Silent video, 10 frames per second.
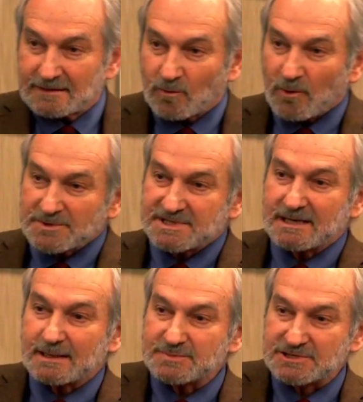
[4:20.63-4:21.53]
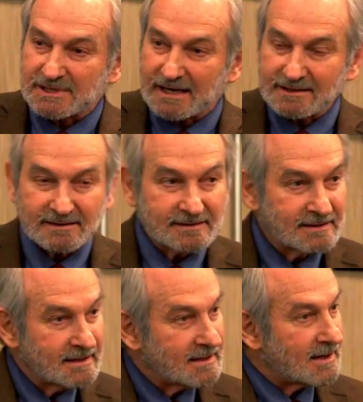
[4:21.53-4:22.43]
Now, what was the upshot
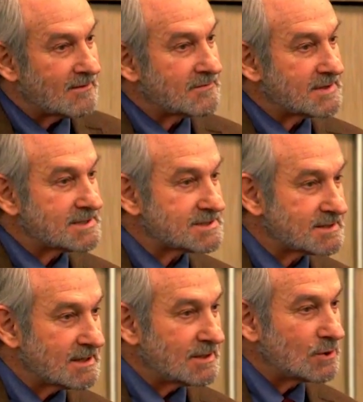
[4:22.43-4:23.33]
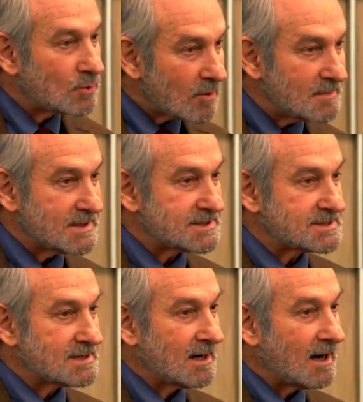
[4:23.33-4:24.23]
of this
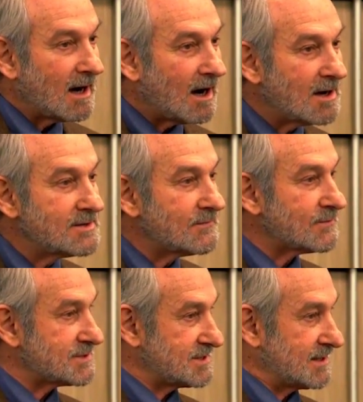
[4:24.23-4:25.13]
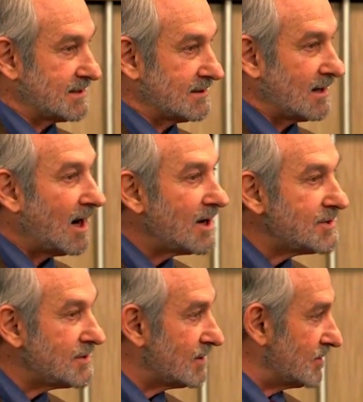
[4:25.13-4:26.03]
enormous, unforeseen,
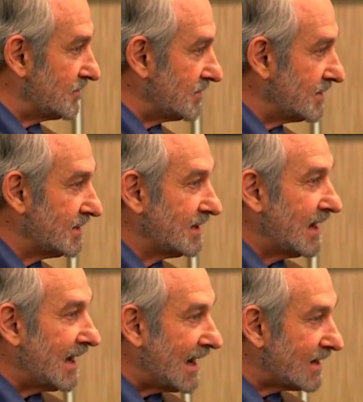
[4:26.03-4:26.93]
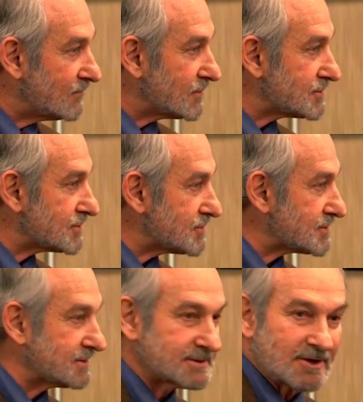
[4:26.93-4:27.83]
unknown, adverse
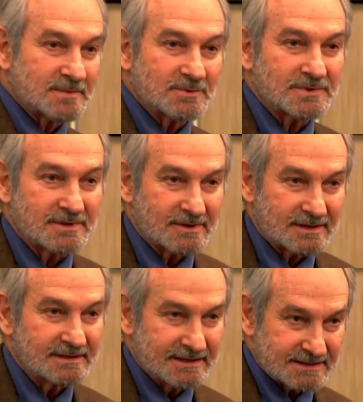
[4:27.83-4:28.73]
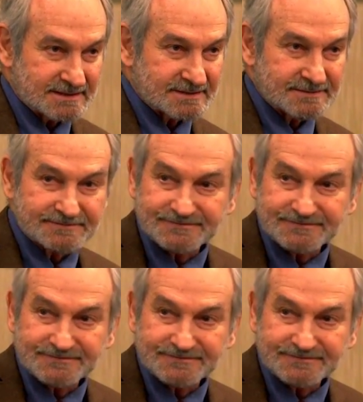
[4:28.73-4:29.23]
social determinant within our clinics?